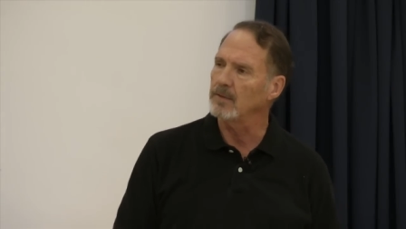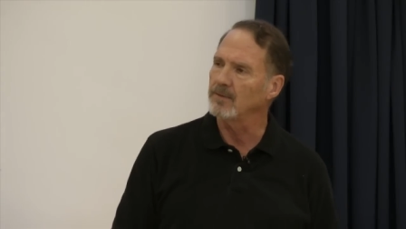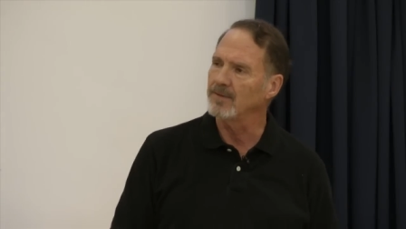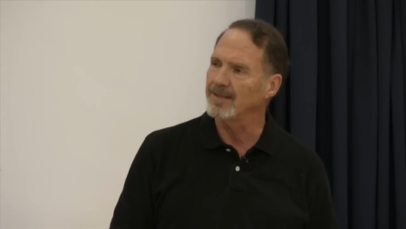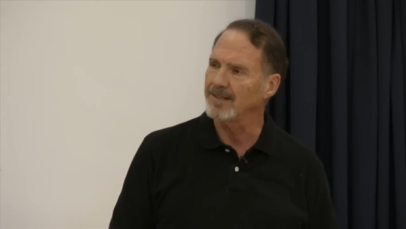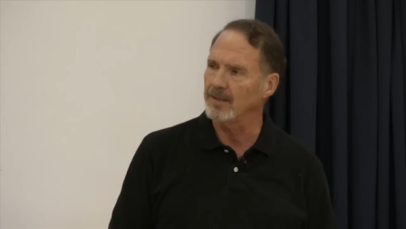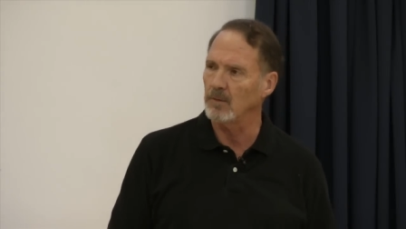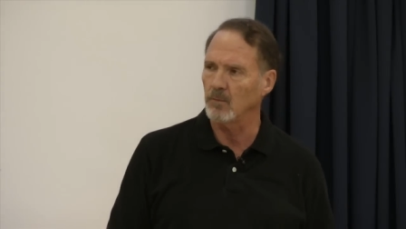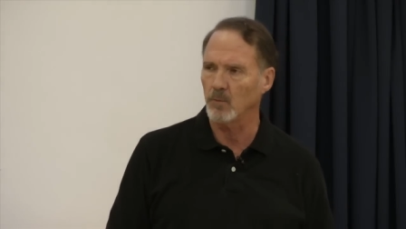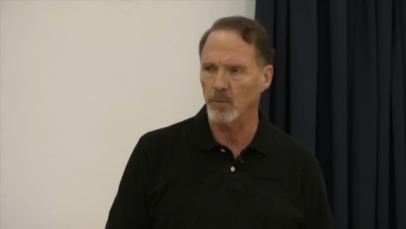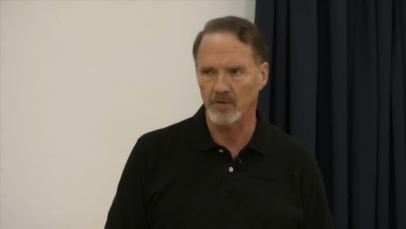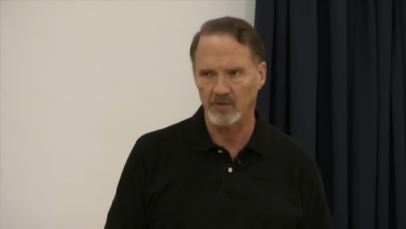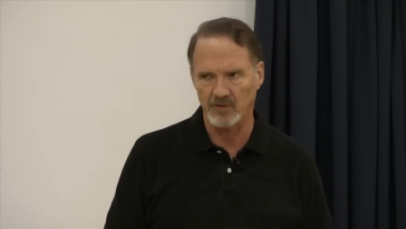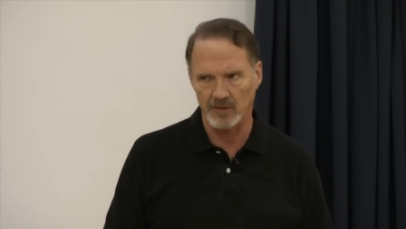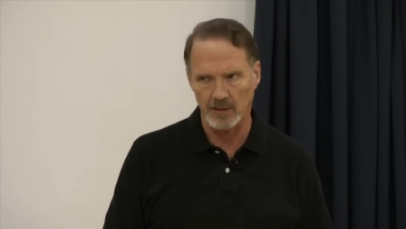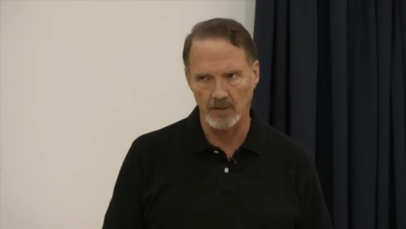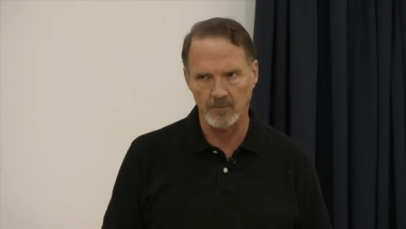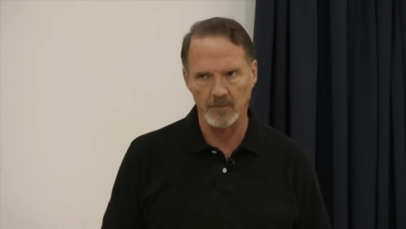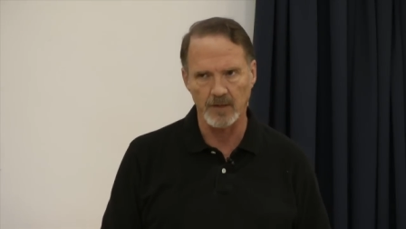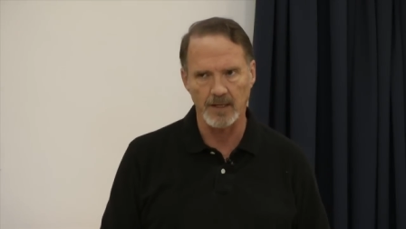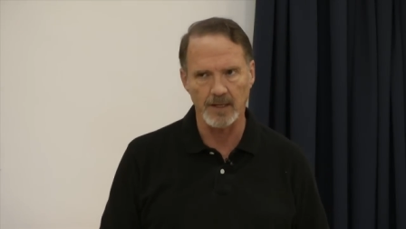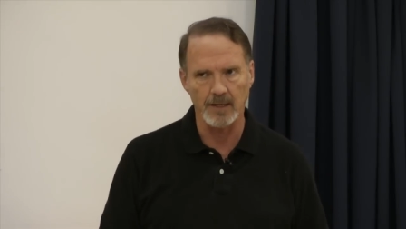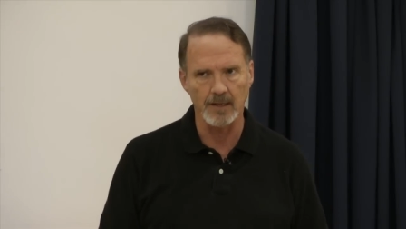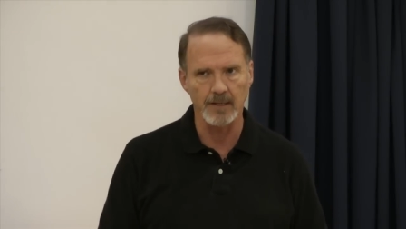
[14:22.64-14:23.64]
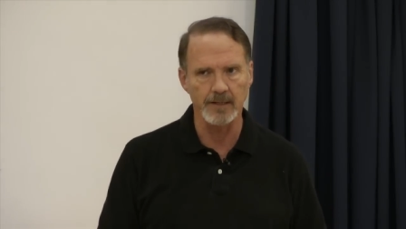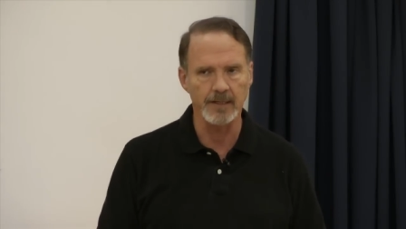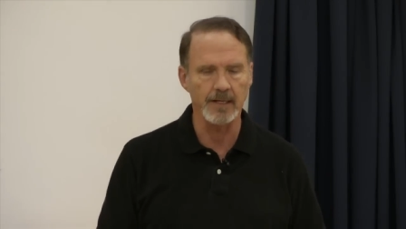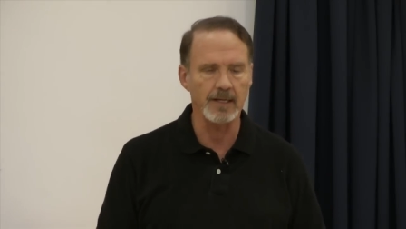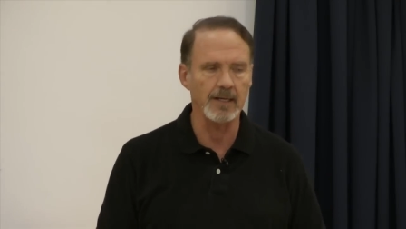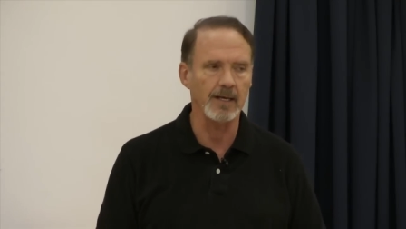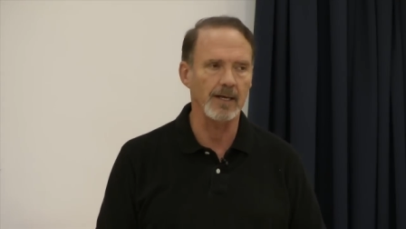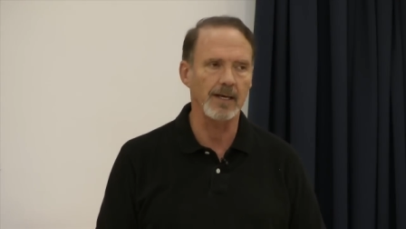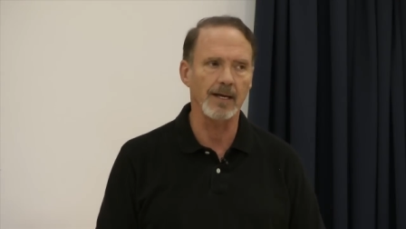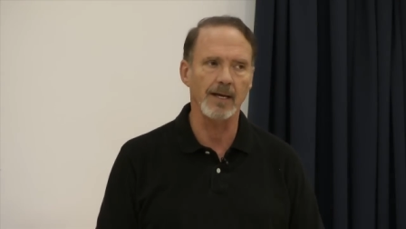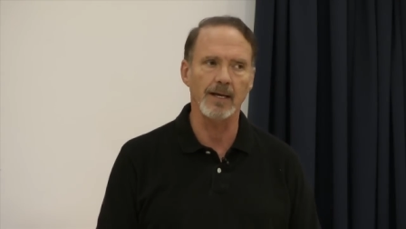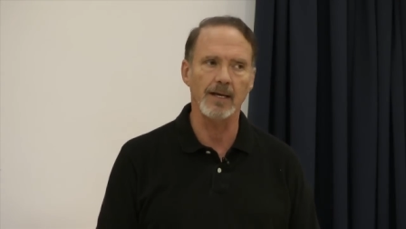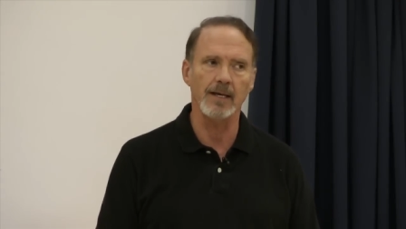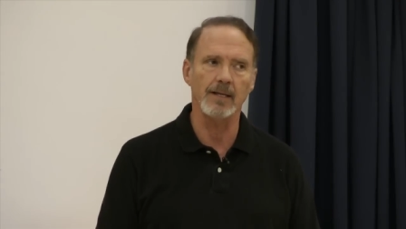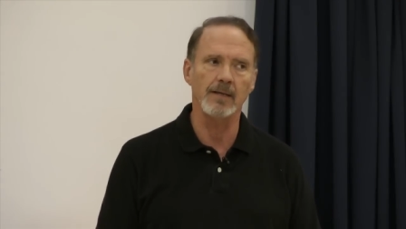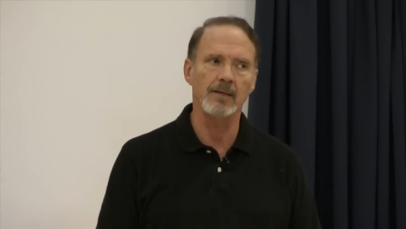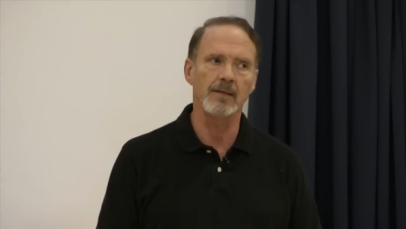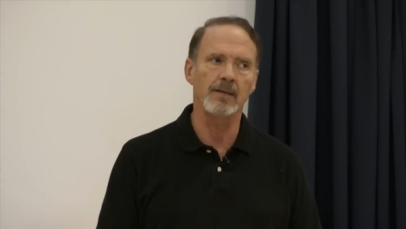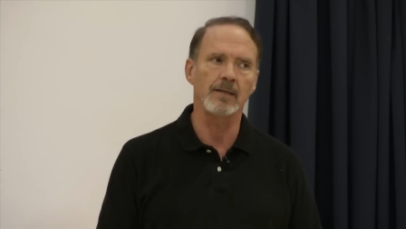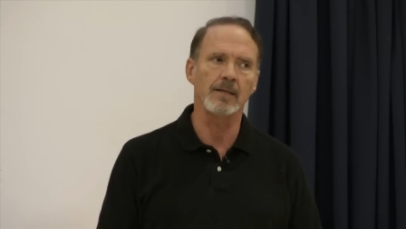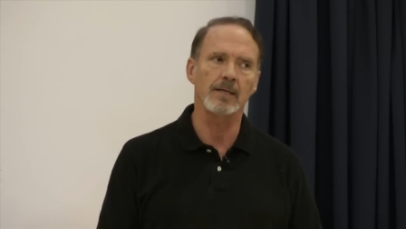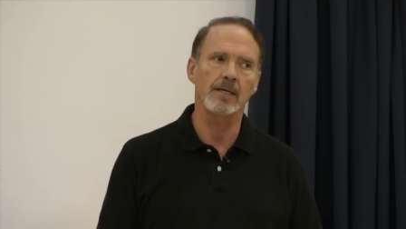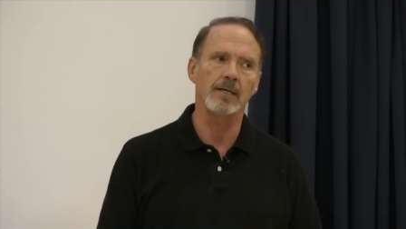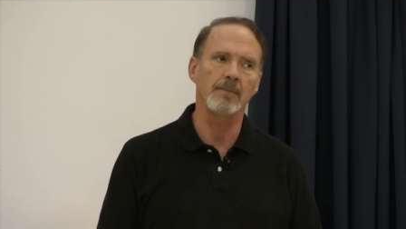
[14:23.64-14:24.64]
didn't receive healing,
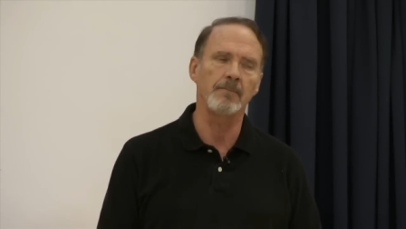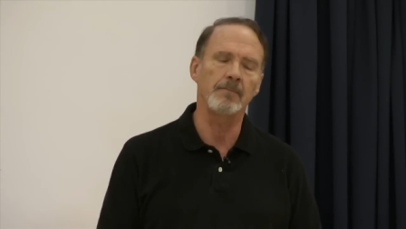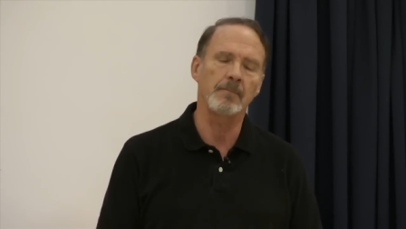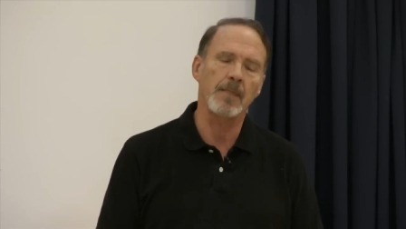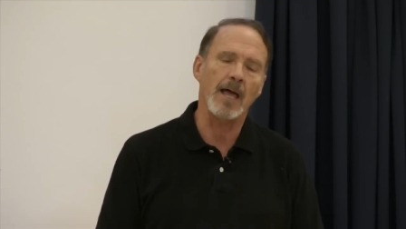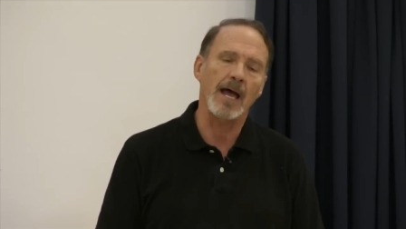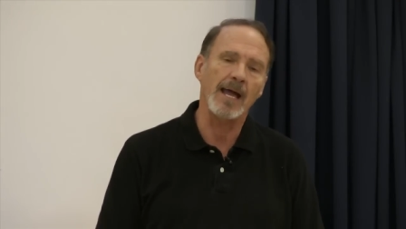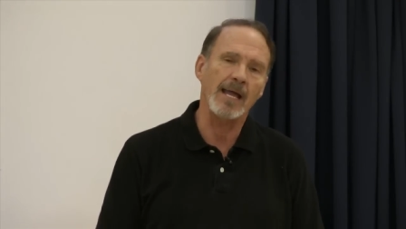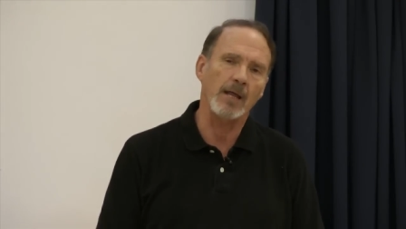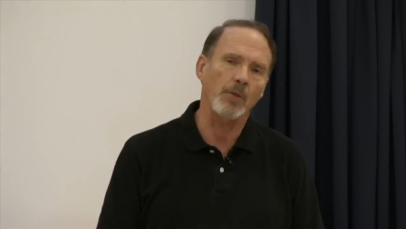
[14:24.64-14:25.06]
and I